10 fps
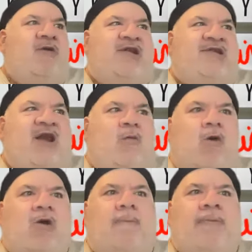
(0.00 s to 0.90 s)
As I said, I
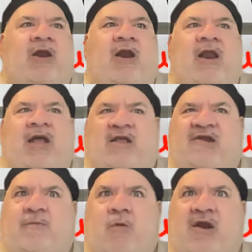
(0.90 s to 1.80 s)
woke up a little late
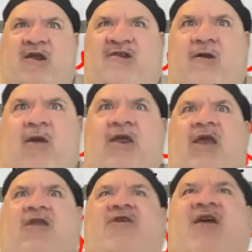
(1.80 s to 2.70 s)
this morning, so I didn't
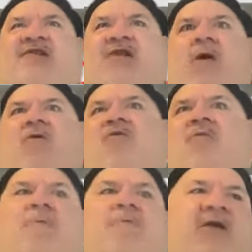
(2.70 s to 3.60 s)
get a chance to go through
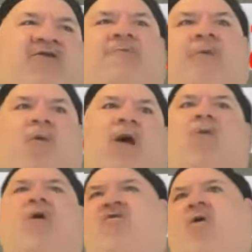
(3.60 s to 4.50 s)
my pictures. But while
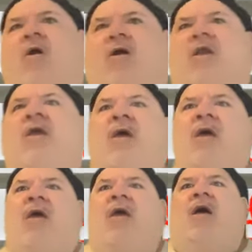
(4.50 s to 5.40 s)
we're talking,
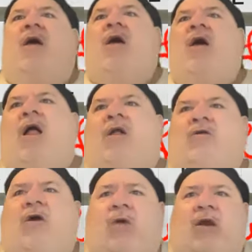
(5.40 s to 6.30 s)
I'll
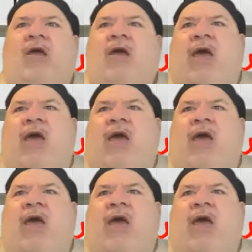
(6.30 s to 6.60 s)
do it.